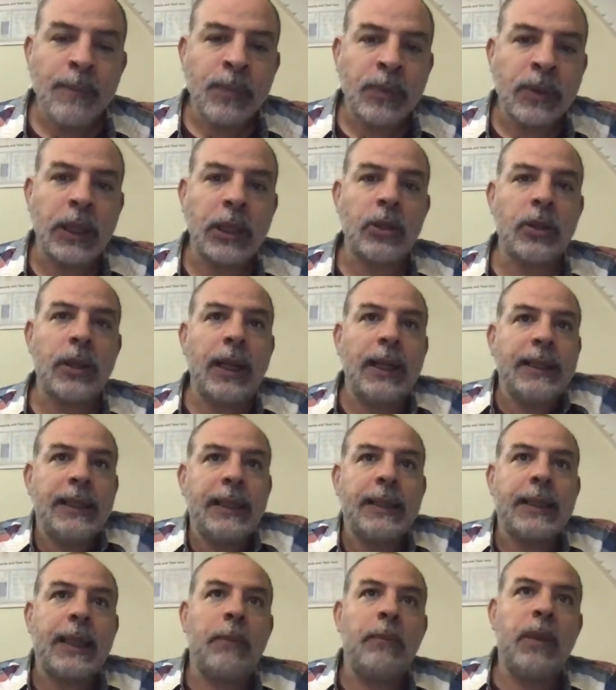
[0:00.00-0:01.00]

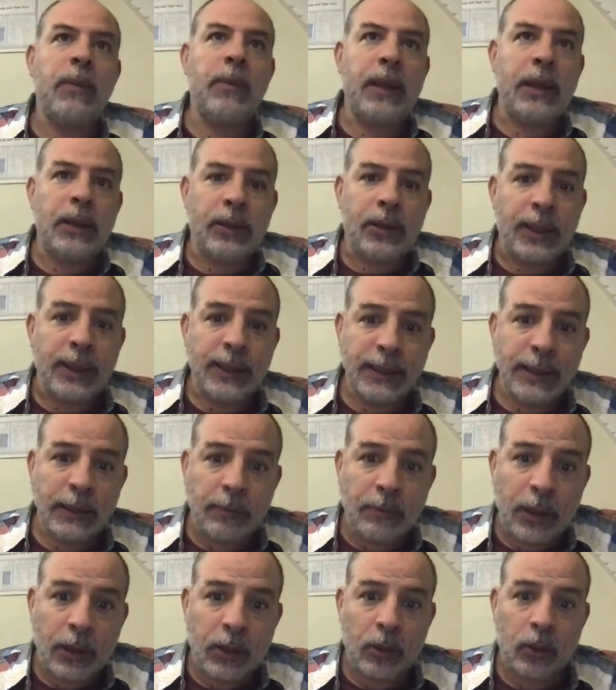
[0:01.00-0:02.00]
Nanocalcite can be very interesting
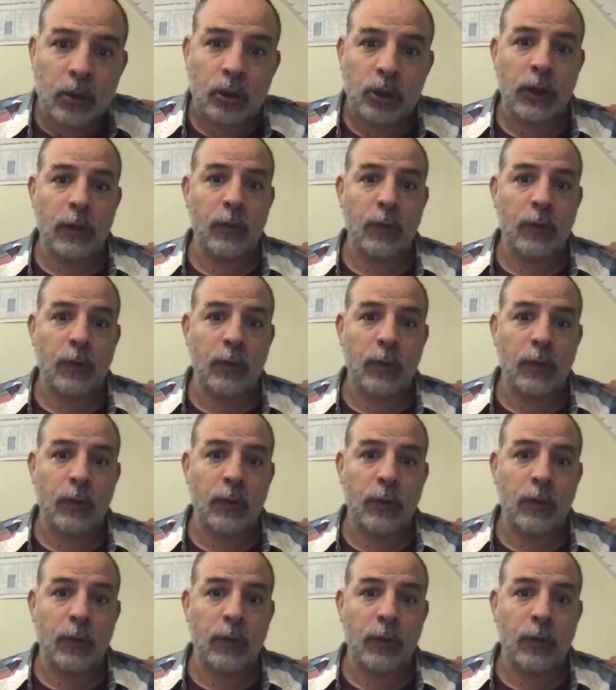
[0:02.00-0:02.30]
because